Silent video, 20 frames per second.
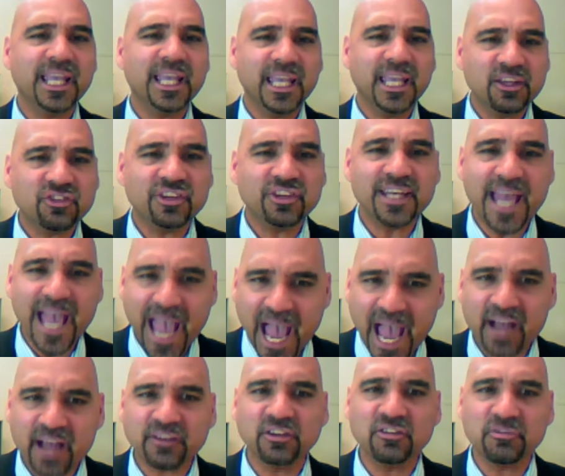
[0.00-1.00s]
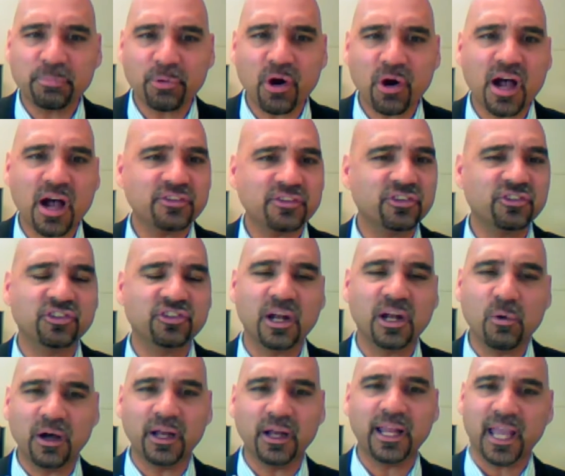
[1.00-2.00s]
Learning is an active
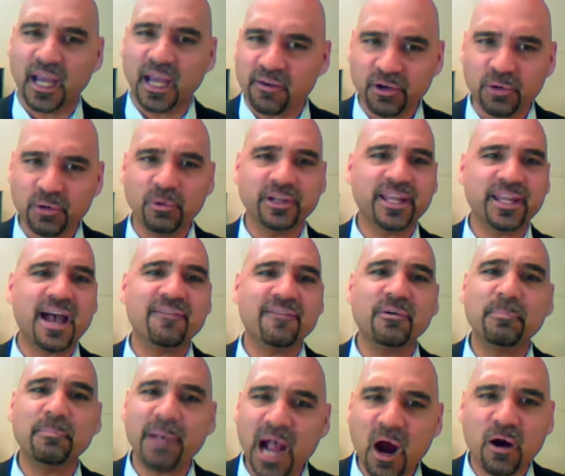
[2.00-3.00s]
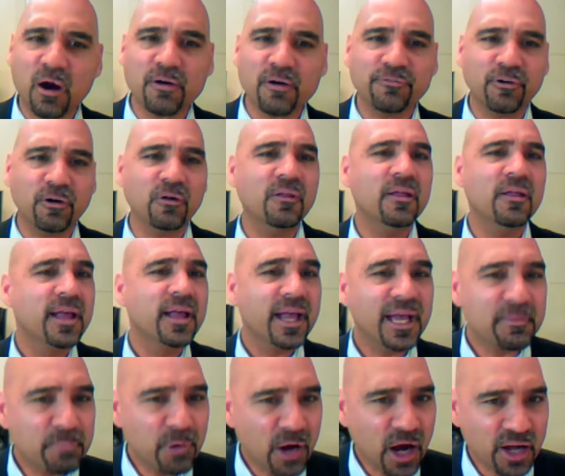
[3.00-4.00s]
process, and I want everyone to have a
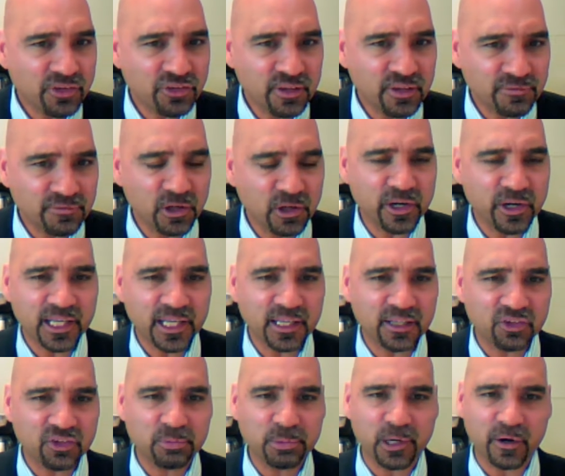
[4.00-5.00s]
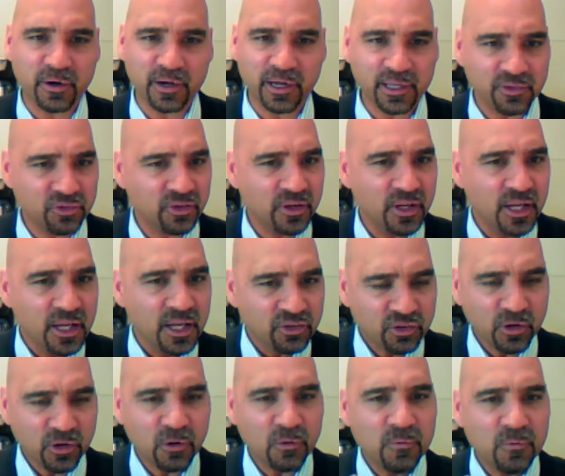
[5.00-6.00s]
powerful and positive learning
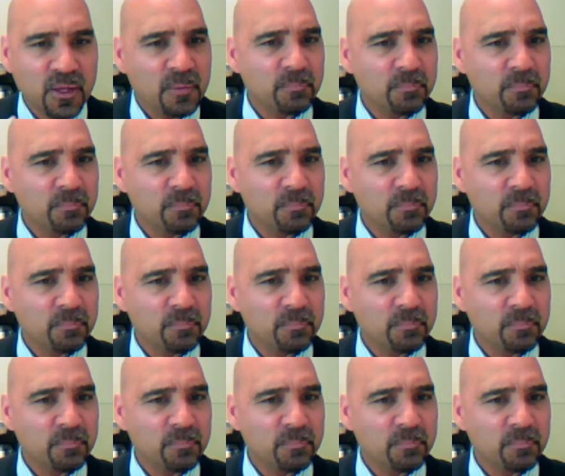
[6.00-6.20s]
experience.